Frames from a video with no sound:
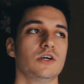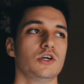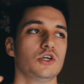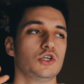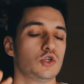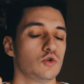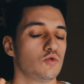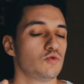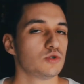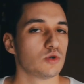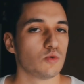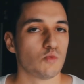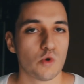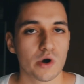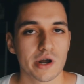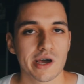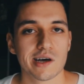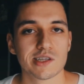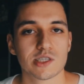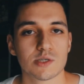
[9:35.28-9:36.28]
Choose a
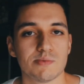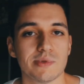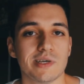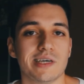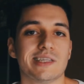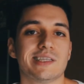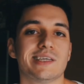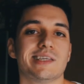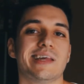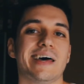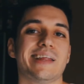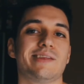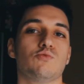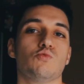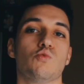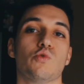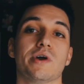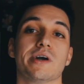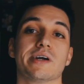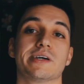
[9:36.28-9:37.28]
workout split that
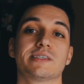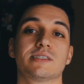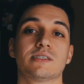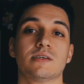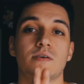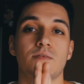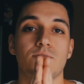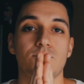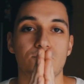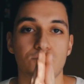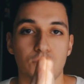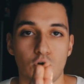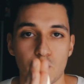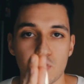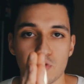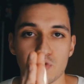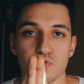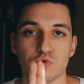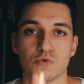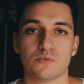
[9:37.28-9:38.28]
works
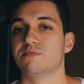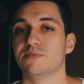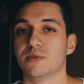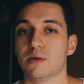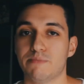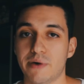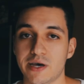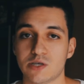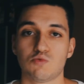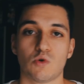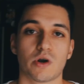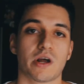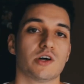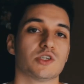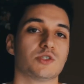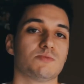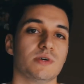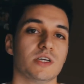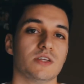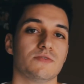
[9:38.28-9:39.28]
for you. The best
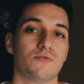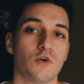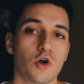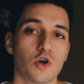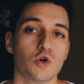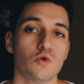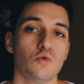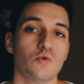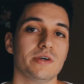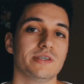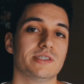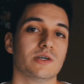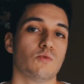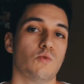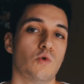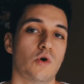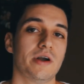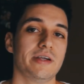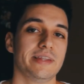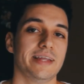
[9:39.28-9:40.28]
workout split for you is the
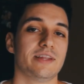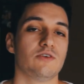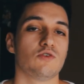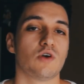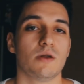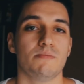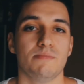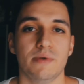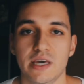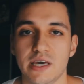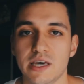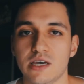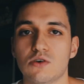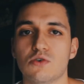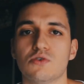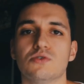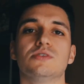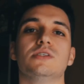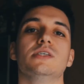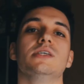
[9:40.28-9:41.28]
one that you can be
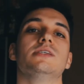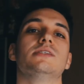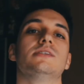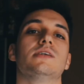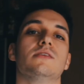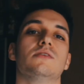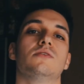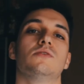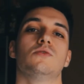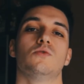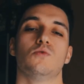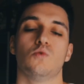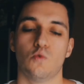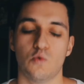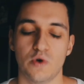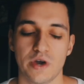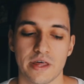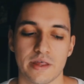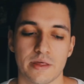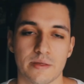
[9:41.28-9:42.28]
consistent
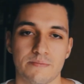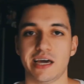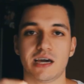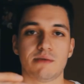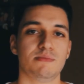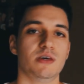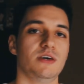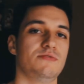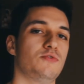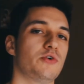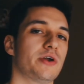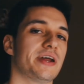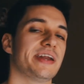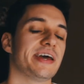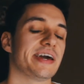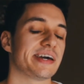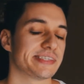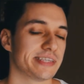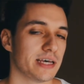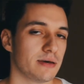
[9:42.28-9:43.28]
with. Take me for an
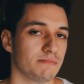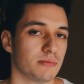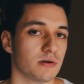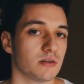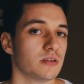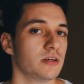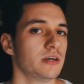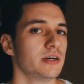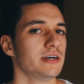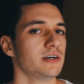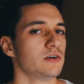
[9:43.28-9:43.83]
example.